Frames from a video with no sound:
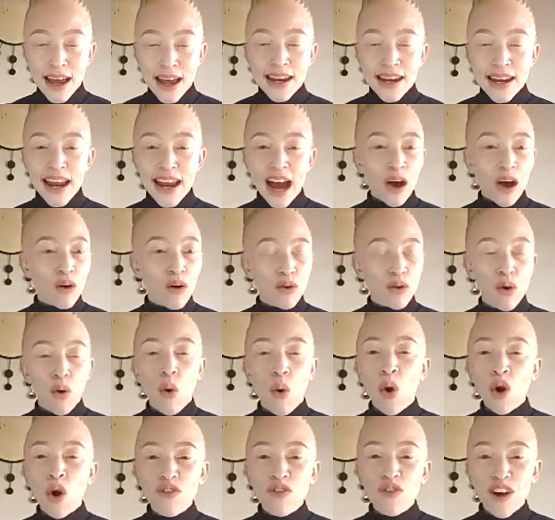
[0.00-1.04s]
Now,
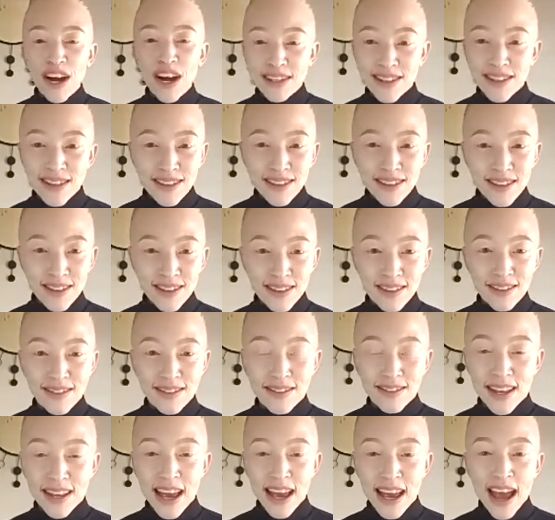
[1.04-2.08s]
all of us
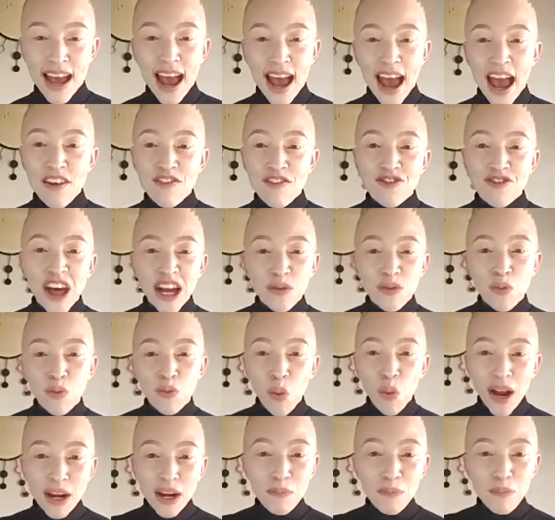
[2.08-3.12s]
have that
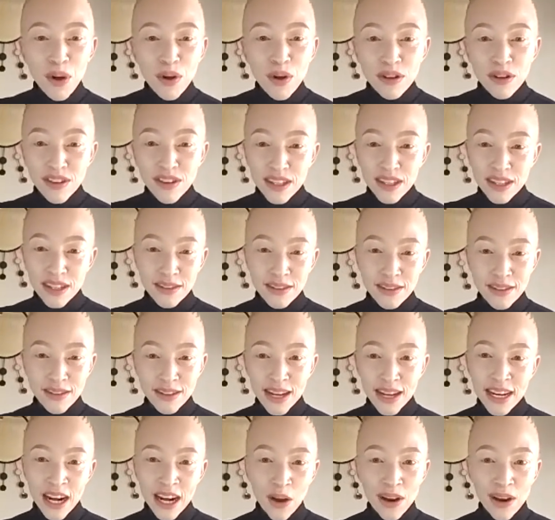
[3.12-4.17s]
one person
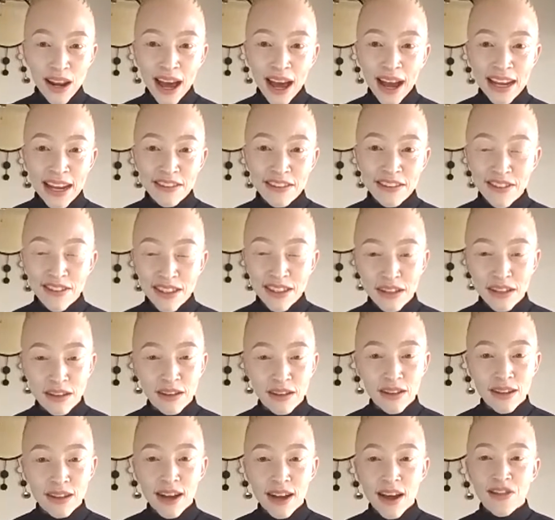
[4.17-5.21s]
in our lives
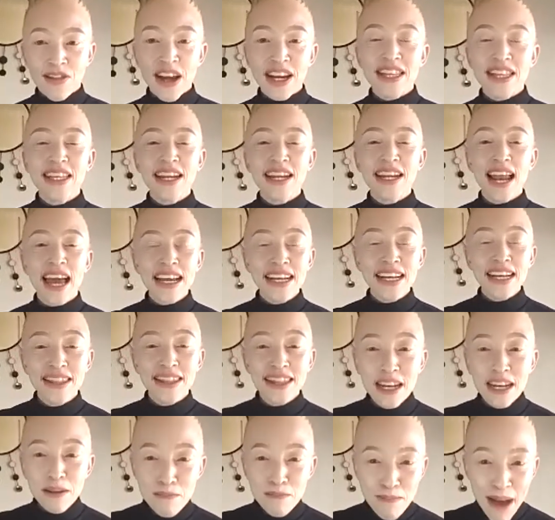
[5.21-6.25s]
that is like
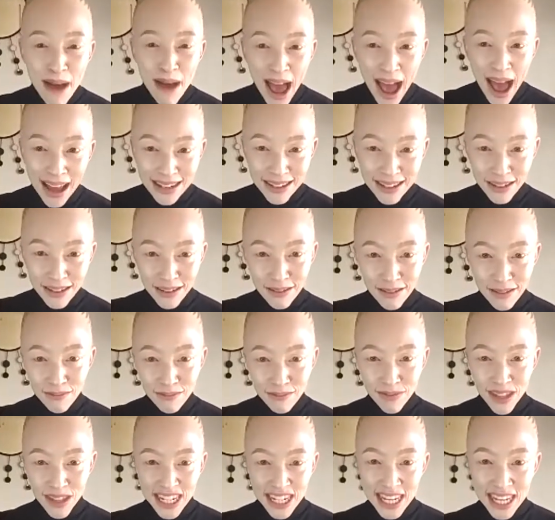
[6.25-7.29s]
that man
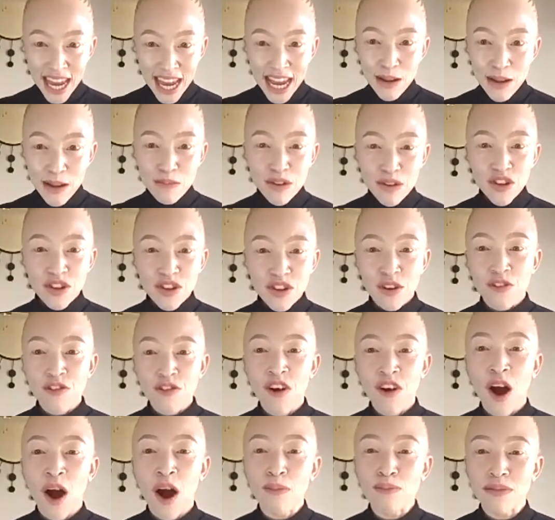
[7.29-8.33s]
that came to the
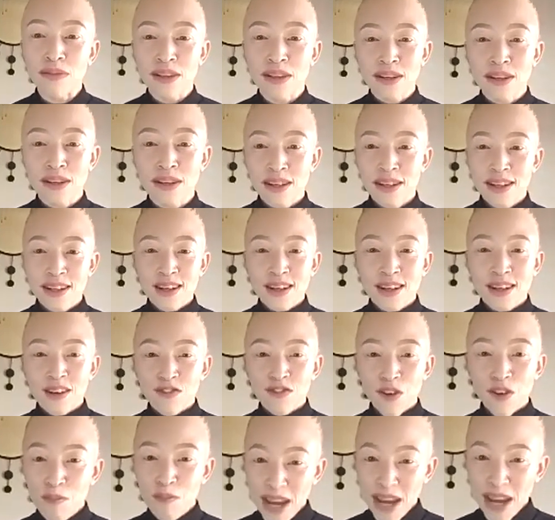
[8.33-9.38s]
farm.
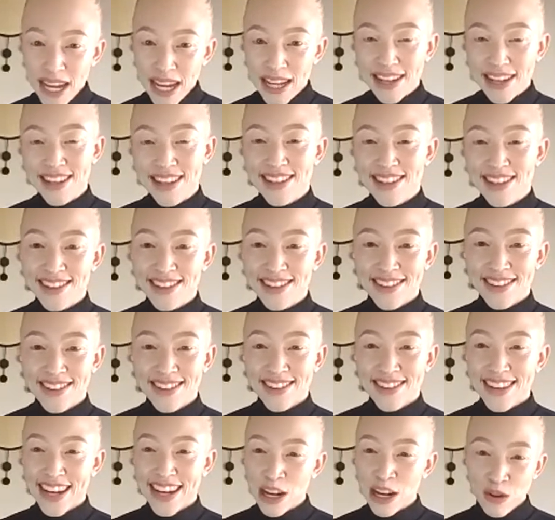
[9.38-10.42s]
For me,
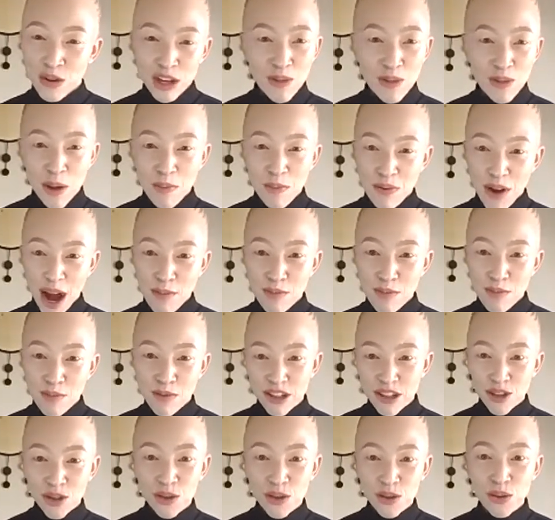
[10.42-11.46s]
it was my primary
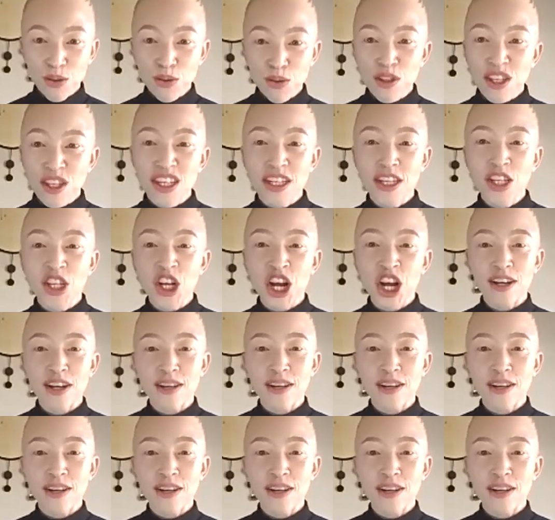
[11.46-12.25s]
school teacher.